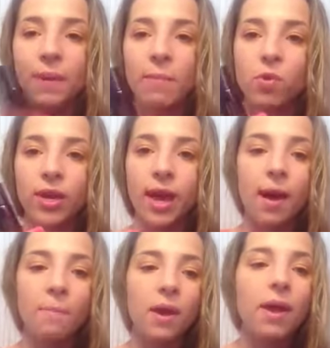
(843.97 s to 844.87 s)
bad boy
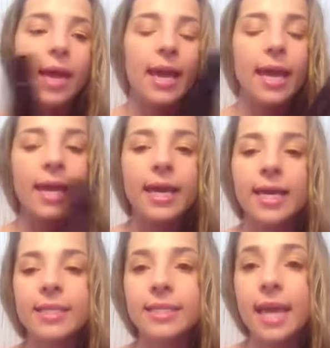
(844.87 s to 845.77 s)
up.
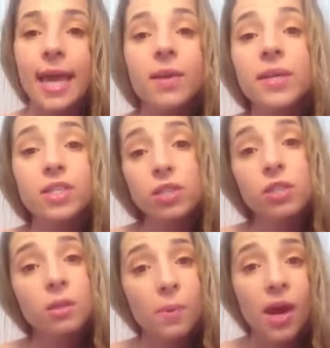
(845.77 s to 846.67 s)
And anyways, those
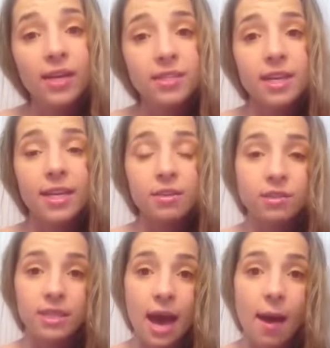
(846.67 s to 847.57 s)
are the products that I
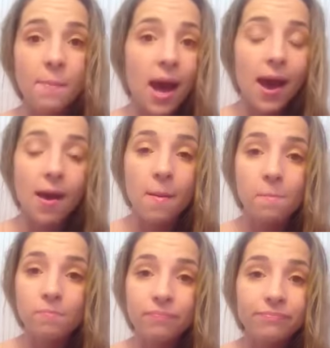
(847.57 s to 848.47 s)
used up.
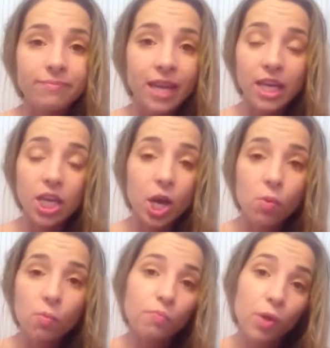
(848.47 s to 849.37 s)
You
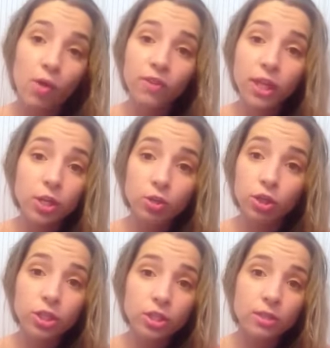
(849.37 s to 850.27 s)
know, hopefully you
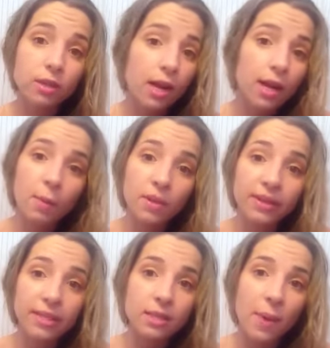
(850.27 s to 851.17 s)
learned a couple of
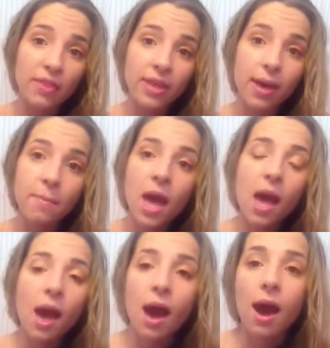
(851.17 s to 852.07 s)
things about them.
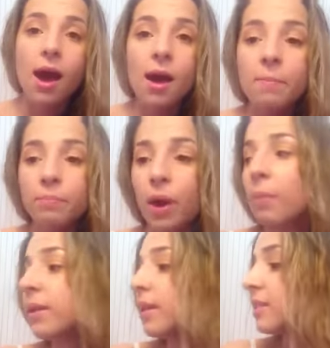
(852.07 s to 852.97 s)

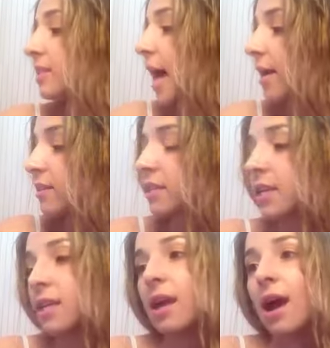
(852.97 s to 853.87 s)
Probably the saddest
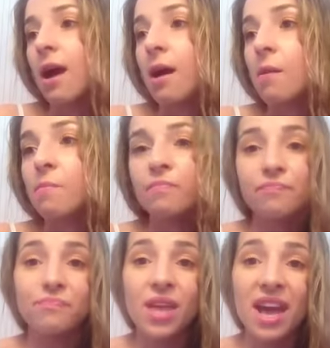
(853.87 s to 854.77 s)
thing
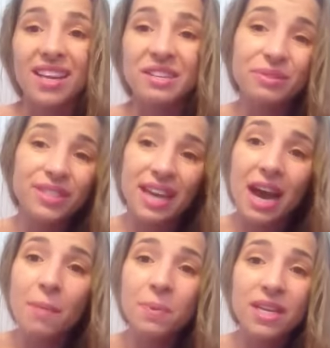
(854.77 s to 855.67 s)
that I used
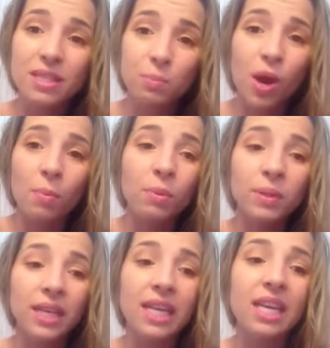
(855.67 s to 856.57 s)
up is
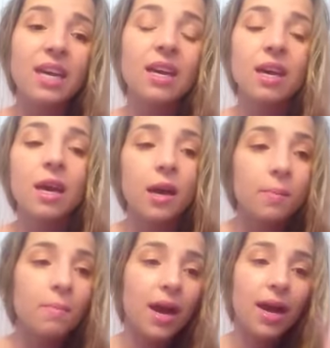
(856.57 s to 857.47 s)
probably
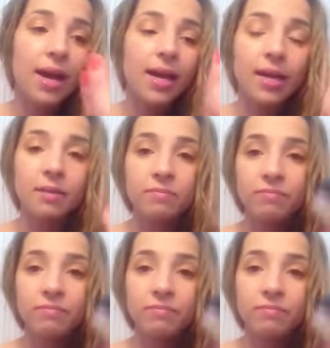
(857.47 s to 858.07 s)
my